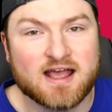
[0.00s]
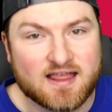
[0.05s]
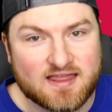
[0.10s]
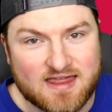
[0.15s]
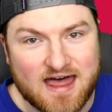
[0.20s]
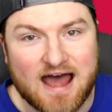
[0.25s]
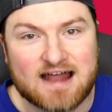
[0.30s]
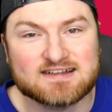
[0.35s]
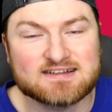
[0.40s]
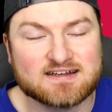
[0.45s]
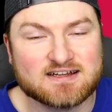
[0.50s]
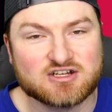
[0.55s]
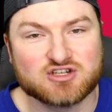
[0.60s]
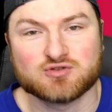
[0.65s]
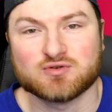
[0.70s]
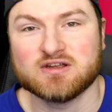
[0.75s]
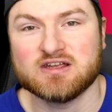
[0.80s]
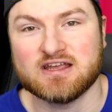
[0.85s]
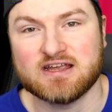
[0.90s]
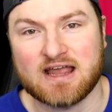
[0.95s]
That's an
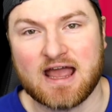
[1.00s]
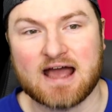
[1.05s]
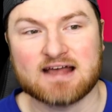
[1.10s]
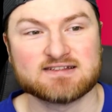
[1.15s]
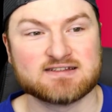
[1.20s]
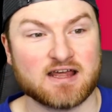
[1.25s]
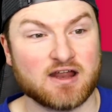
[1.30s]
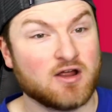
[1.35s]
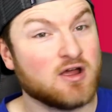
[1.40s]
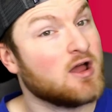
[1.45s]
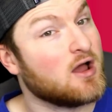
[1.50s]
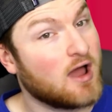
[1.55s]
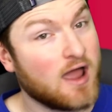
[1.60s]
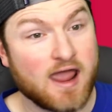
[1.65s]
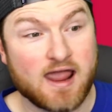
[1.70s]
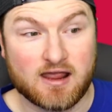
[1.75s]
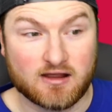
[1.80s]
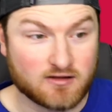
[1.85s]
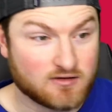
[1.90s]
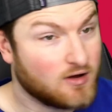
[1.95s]
intriguing asset.
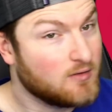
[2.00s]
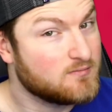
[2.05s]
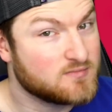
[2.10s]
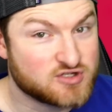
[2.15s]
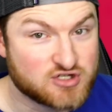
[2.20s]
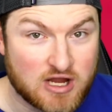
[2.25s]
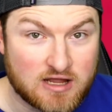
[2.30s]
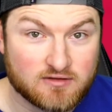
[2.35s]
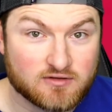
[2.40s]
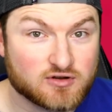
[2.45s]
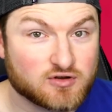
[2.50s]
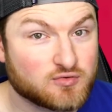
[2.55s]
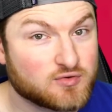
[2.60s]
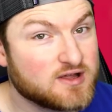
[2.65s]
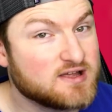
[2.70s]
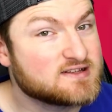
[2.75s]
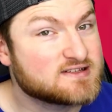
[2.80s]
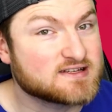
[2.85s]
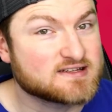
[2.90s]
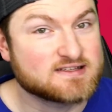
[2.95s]
Hey, Jalen
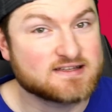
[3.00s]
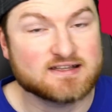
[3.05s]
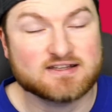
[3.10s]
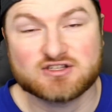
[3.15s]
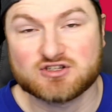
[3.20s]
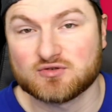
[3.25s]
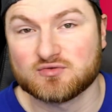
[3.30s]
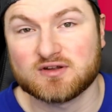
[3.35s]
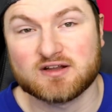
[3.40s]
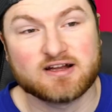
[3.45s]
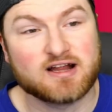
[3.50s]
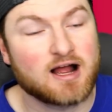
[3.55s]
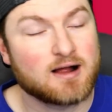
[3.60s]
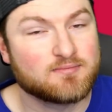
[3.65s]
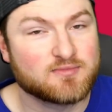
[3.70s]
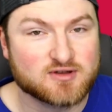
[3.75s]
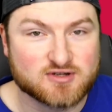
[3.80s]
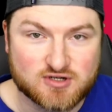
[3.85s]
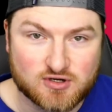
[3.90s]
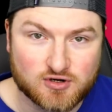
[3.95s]
Green's assists are really
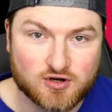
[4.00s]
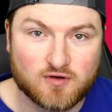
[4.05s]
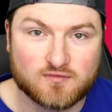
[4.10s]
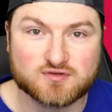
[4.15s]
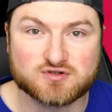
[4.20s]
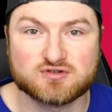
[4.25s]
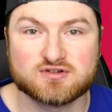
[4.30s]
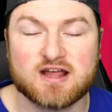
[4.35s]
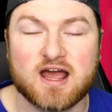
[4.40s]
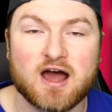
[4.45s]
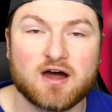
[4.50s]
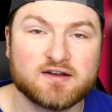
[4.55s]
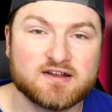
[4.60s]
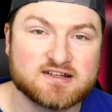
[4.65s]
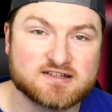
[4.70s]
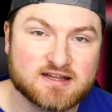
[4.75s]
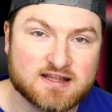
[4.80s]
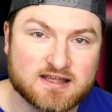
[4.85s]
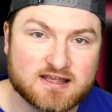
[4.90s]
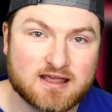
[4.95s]
up. The turnovers are down.
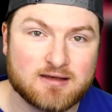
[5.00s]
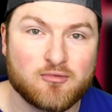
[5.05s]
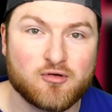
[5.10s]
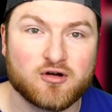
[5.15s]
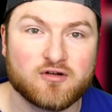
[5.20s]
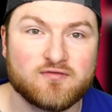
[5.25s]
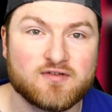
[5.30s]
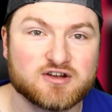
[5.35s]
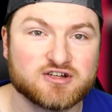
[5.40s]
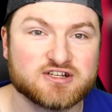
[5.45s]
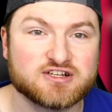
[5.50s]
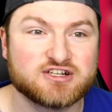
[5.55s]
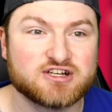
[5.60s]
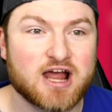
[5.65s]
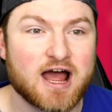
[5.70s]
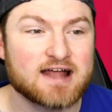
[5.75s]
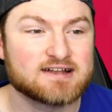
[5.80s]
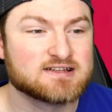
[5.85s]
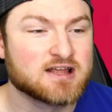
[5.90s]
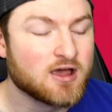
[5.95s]
He's taking more efficient
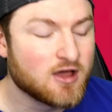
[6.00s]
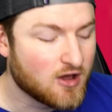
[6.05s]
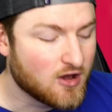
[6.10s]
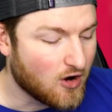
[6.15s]
shots.